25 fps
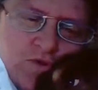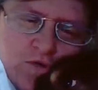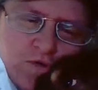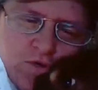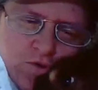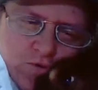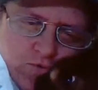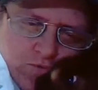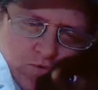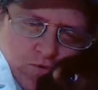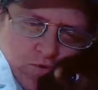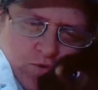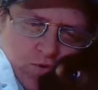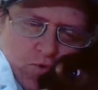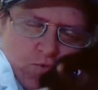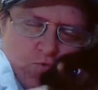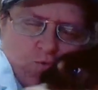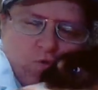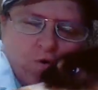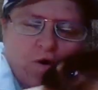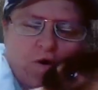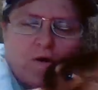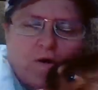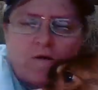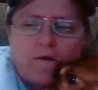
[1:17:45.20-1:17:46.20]
cute.
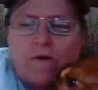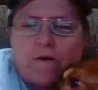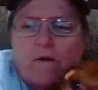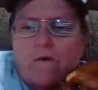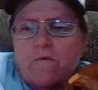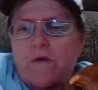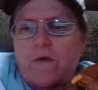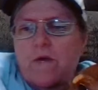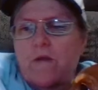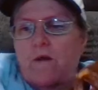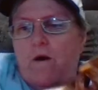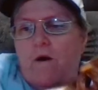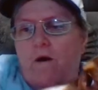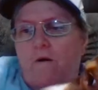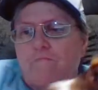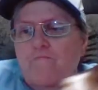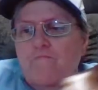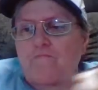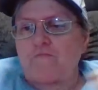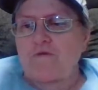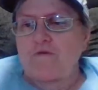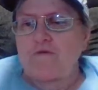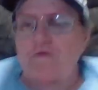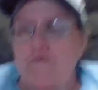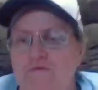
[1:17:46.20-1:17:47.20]
You are. No, get off,
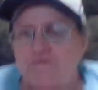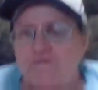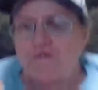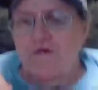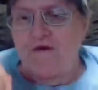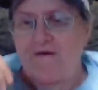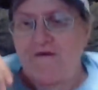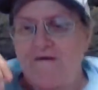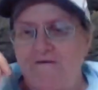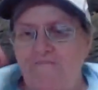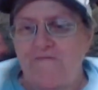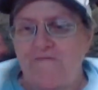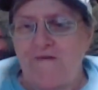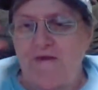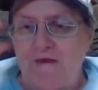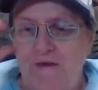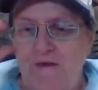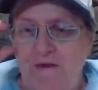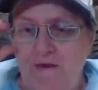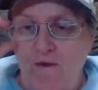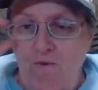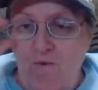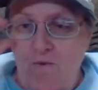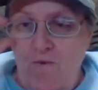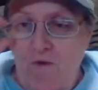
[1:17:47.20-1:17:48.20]
please. Thank
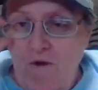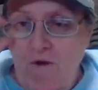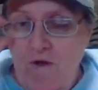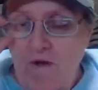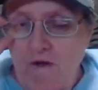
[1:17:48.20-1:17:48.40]
you.